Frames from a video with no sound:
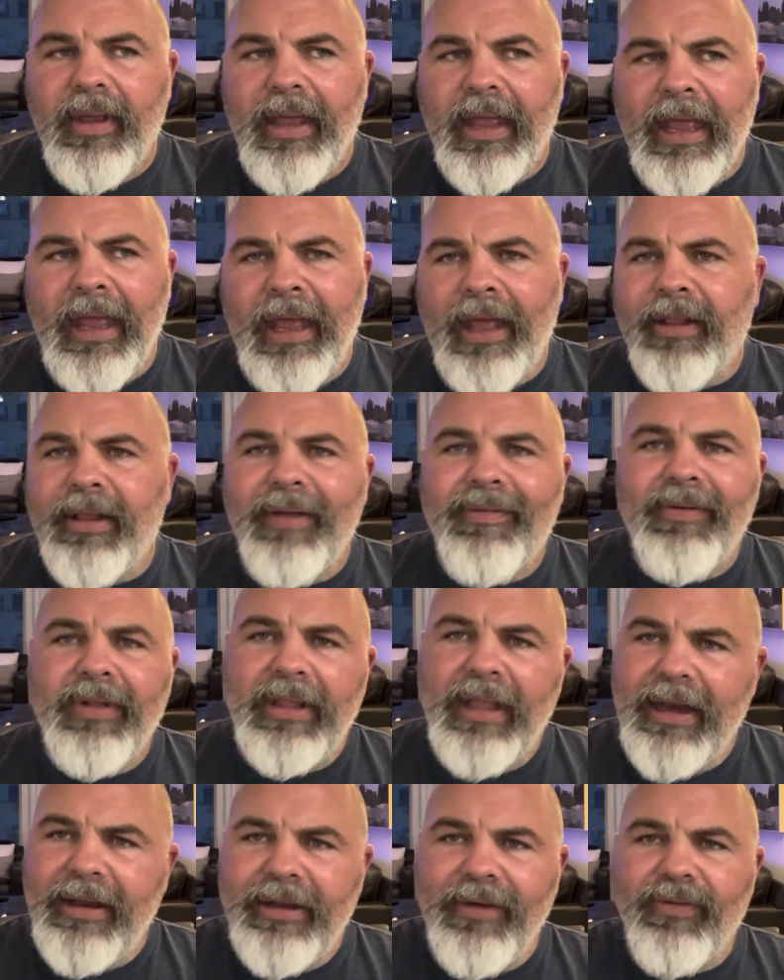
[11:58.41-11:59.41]
and they have a
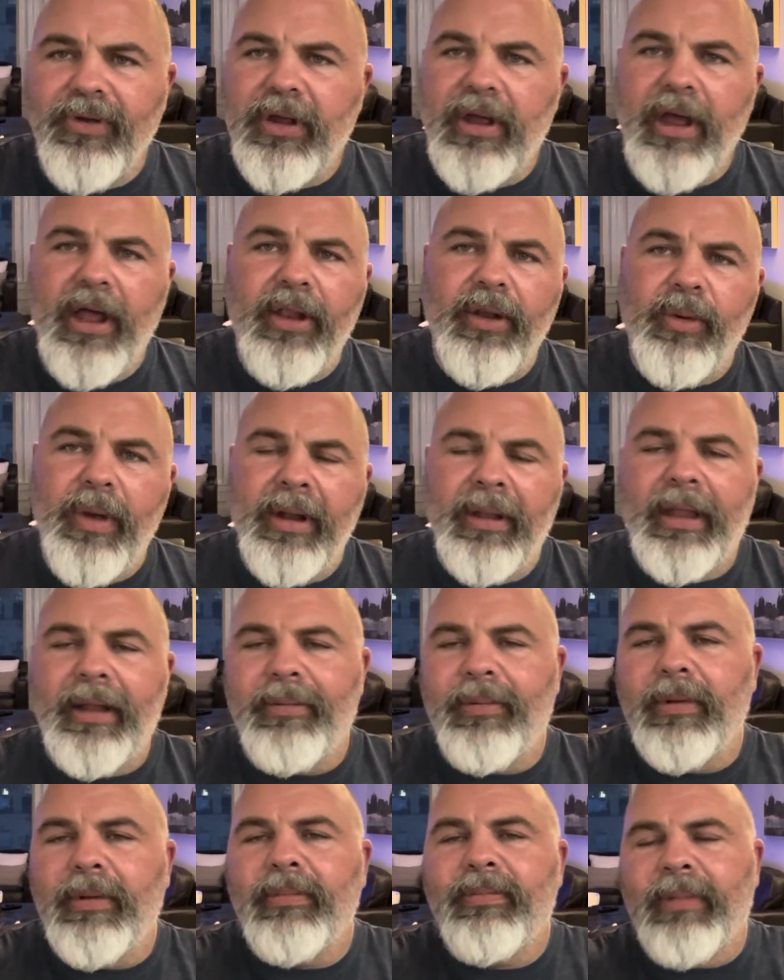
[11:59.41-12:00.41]
lot of different color,
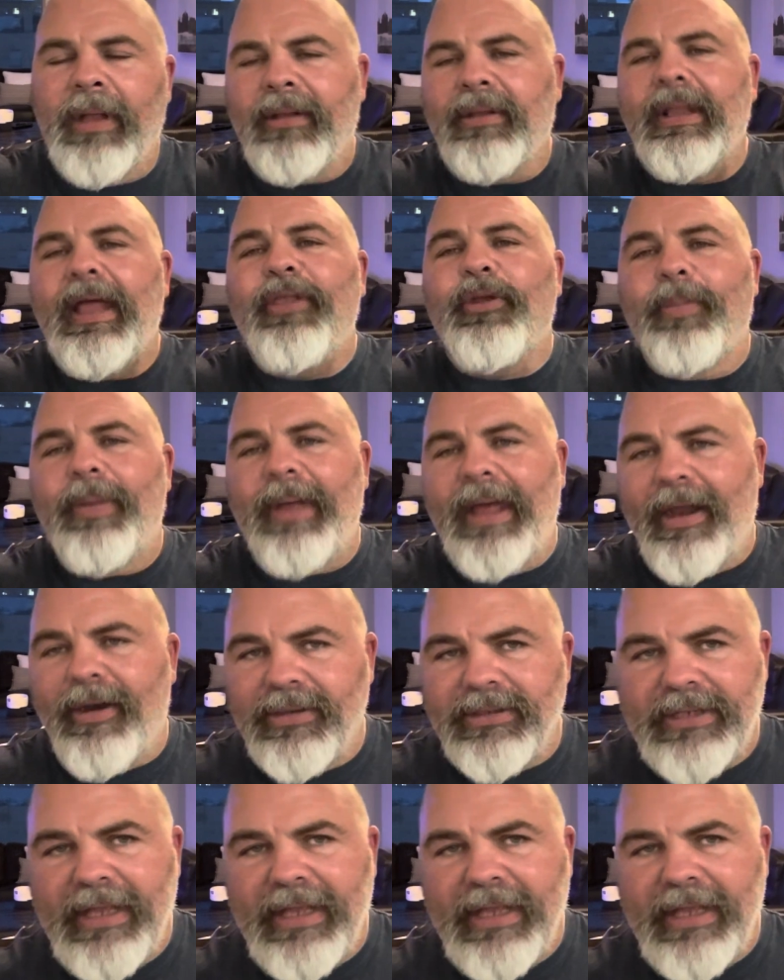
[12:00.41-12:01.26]
like leather patterns.